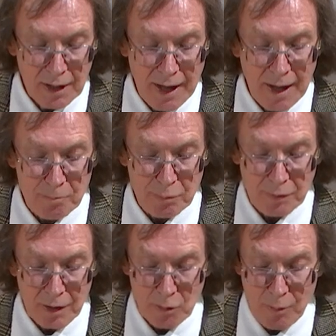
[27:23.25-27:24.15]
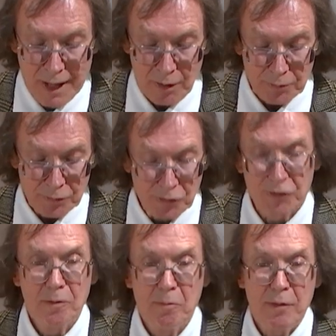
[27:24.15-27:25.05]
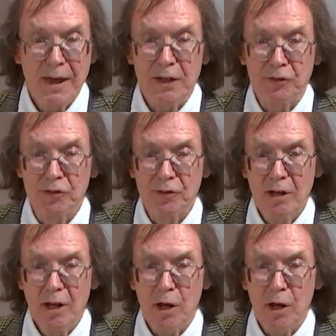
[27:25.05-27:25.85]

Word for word: camp around that